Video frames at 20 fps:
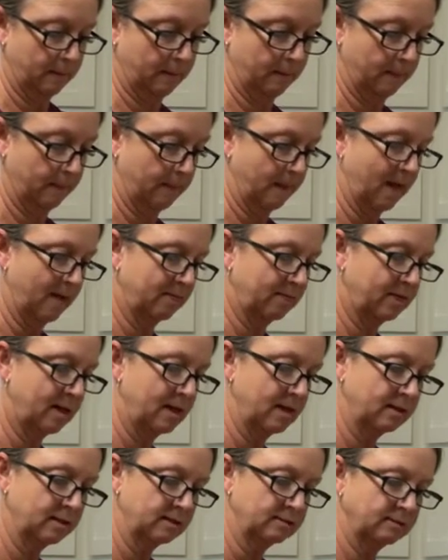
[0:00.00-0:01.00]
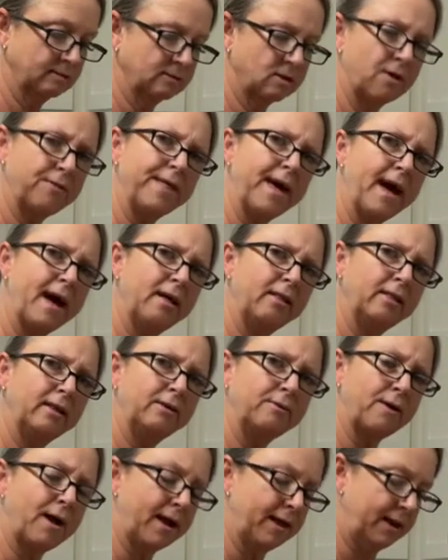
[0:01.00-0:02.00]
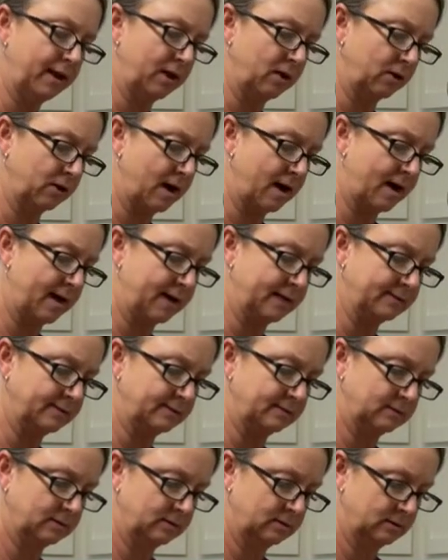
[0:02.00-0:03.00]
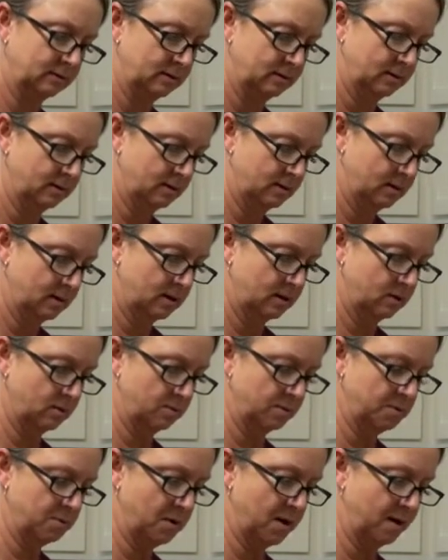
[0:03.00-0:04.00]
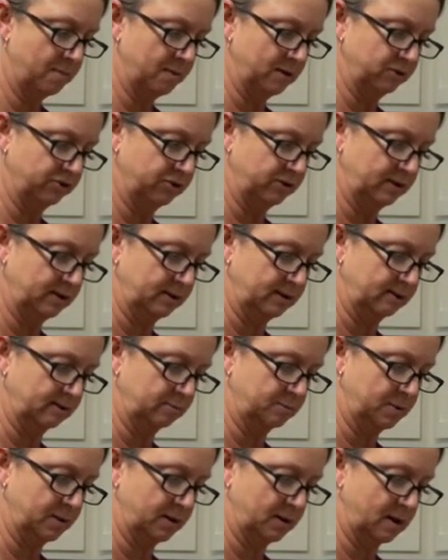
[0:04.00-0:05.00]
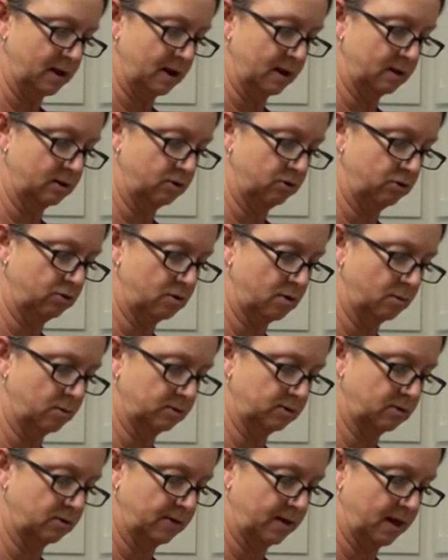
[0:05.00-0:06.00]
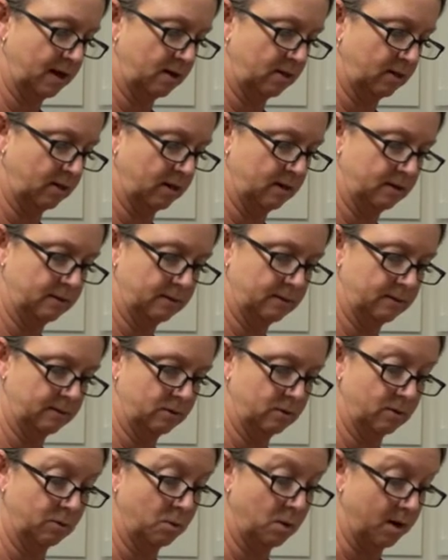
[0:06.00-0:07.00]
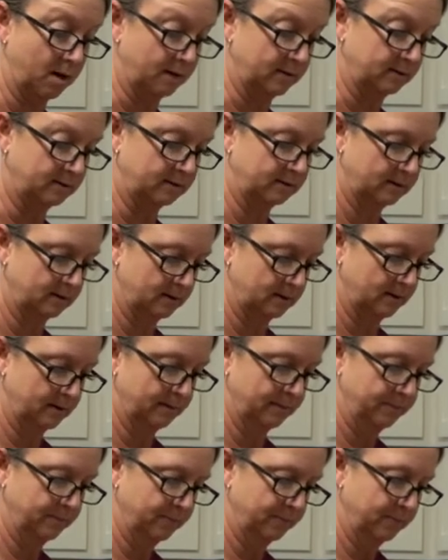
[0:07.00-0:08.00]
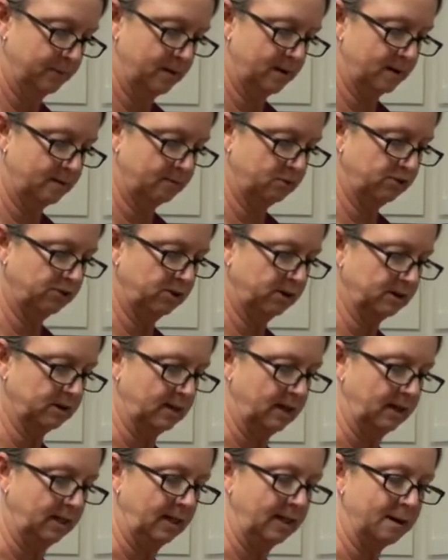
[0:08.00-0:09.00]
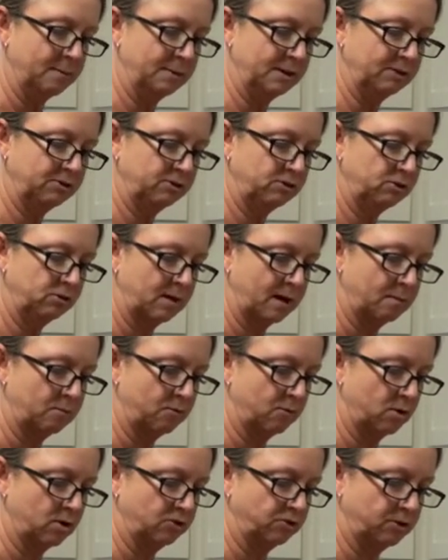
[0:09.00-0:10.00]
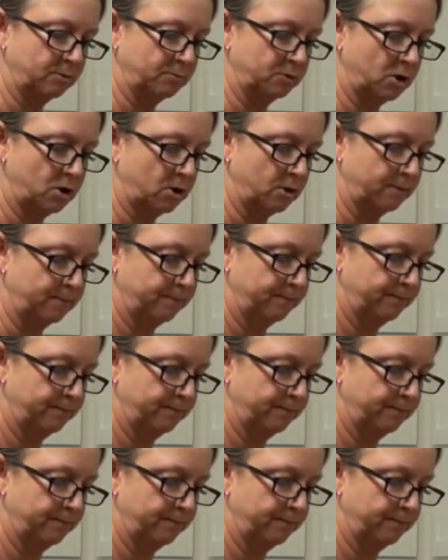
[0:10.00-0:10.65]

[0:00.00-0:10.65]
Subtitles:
I think this is on the outlet right now, guys. I don't remember how much it is, but I do know it's on the outlet, or it was. I haven't checked lately. I meant to do that before I jumped on.